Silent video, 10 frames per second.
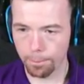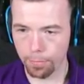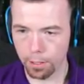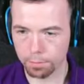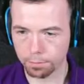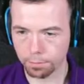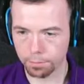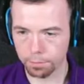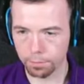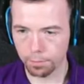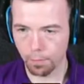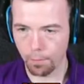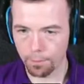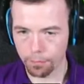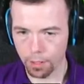I was trying to
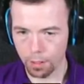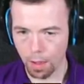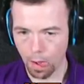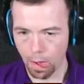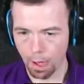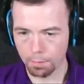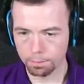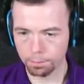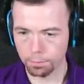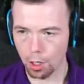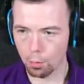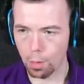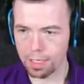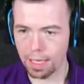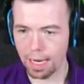fucking get ahead.
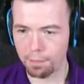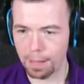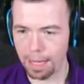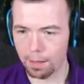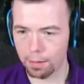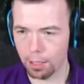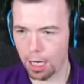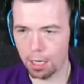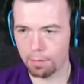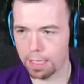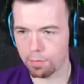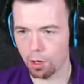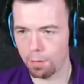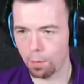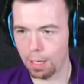Where's our left back? That's
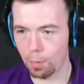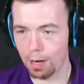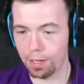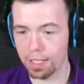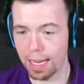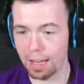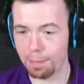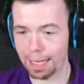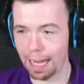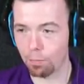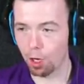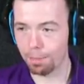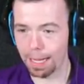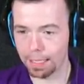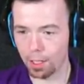right. Where is our left back and right
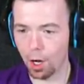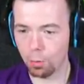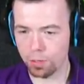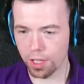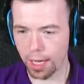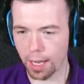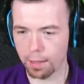back? Oh dear.